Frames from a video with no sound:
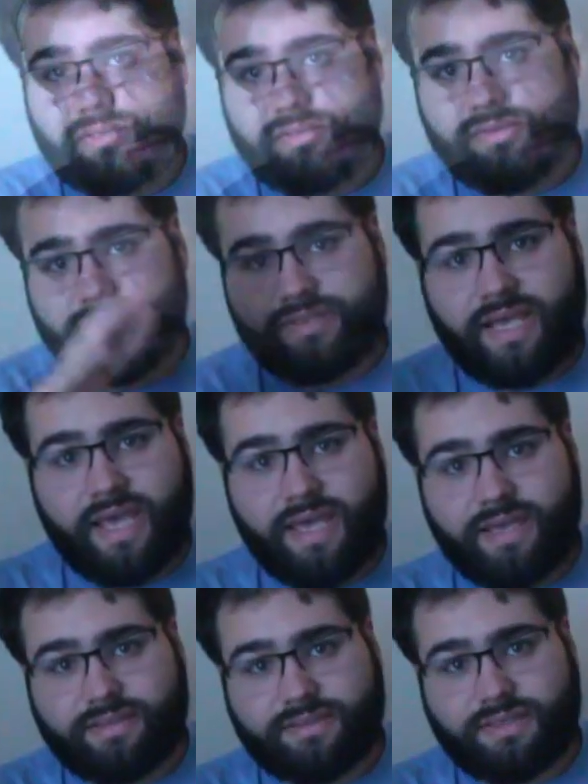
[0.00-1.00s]
Today
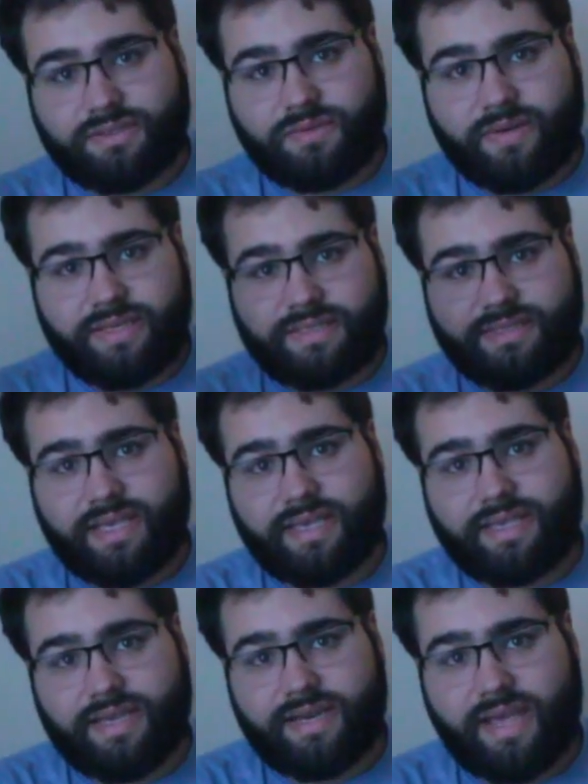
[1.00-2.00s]
is the
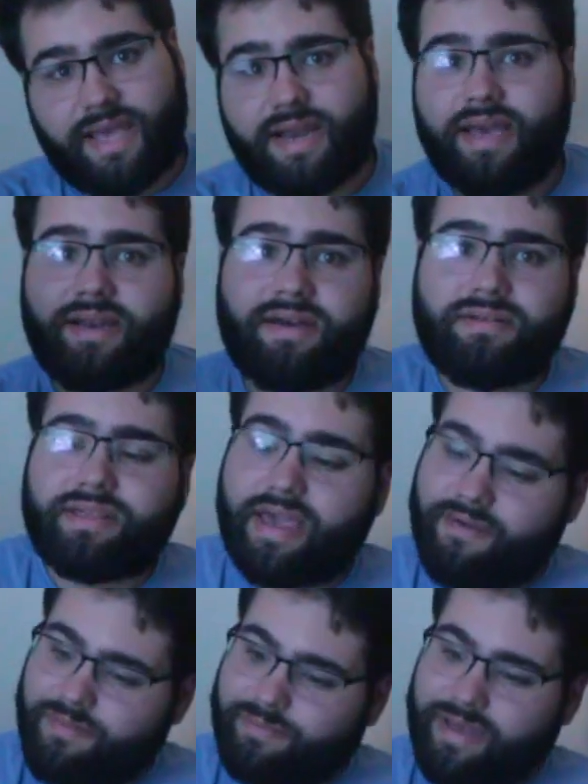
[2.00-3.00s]
22nd, and I not only
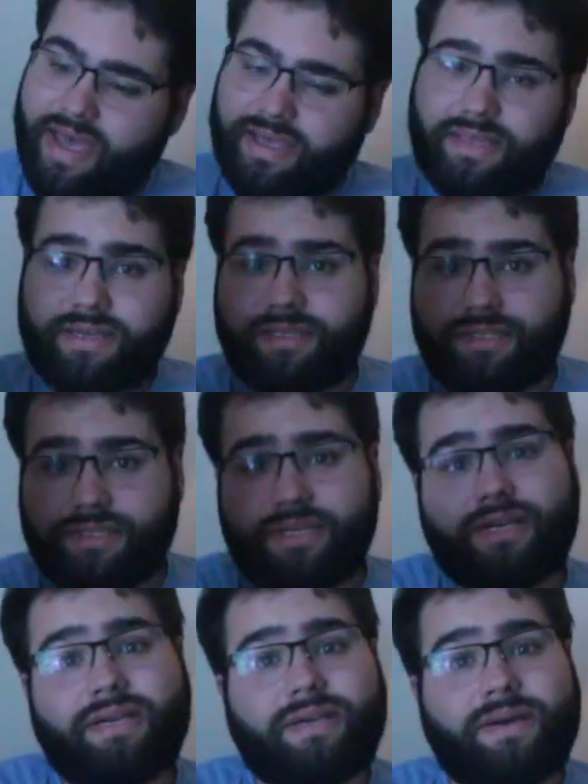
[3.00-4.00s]
have a package,
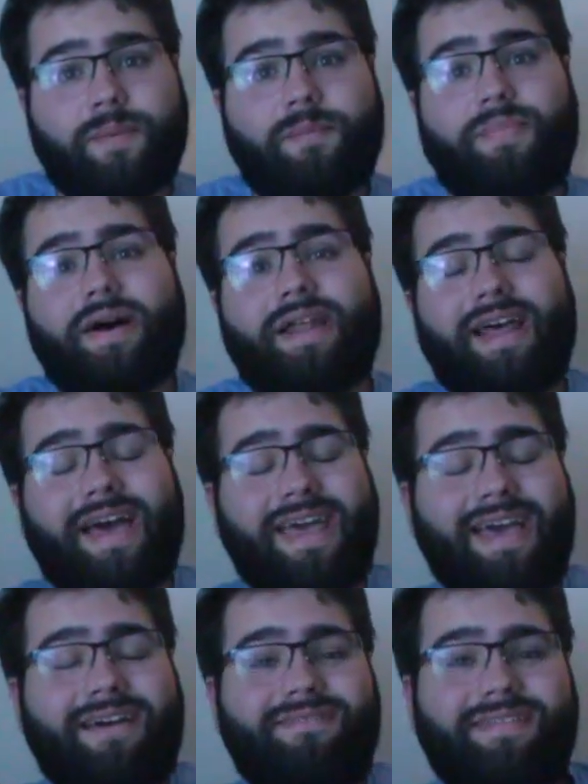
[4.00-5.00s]
but I
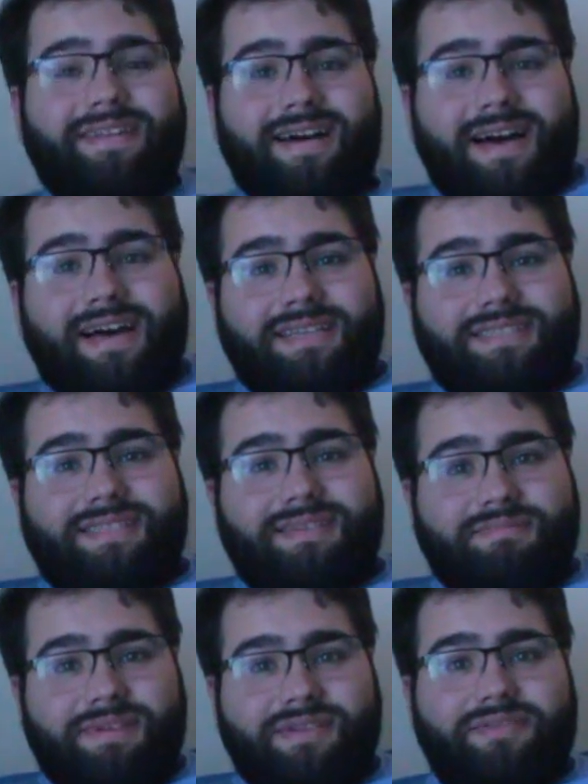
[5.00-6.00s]
have an
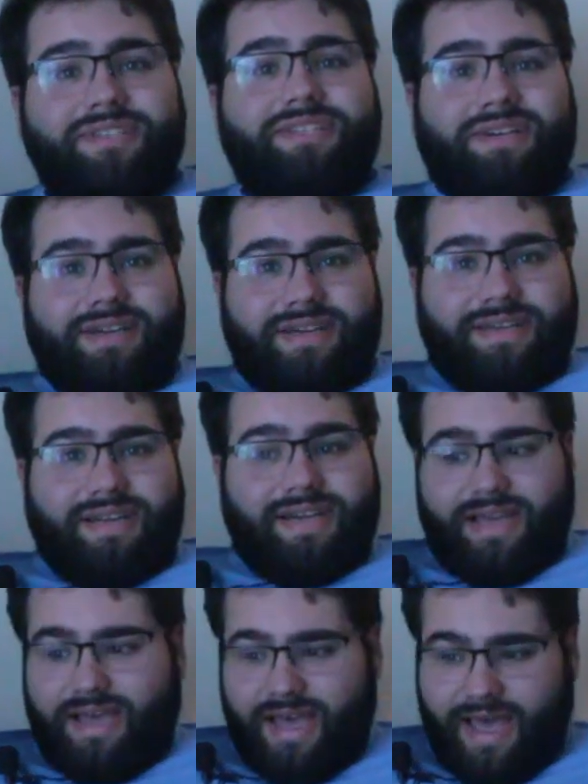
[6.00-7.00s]
awesome new shirt.
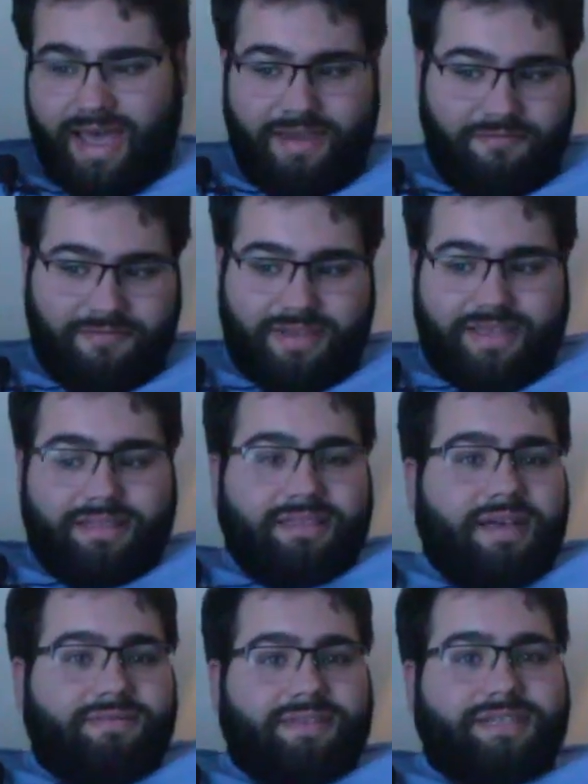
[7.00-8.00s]
I freaking
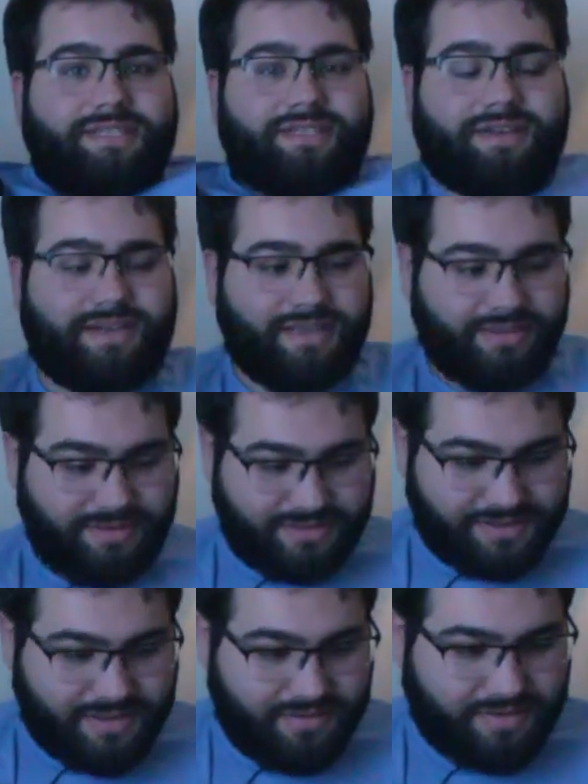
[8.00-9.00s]
love this shirt. It looks
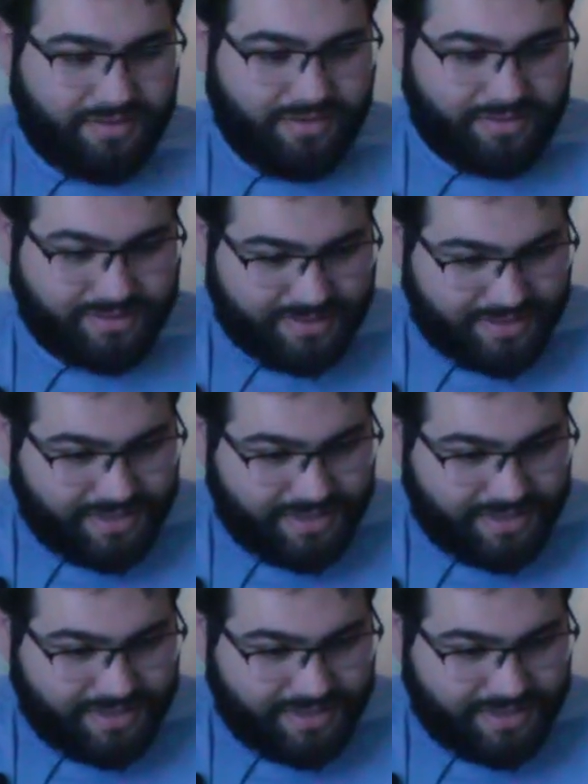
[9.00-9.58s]
so cool.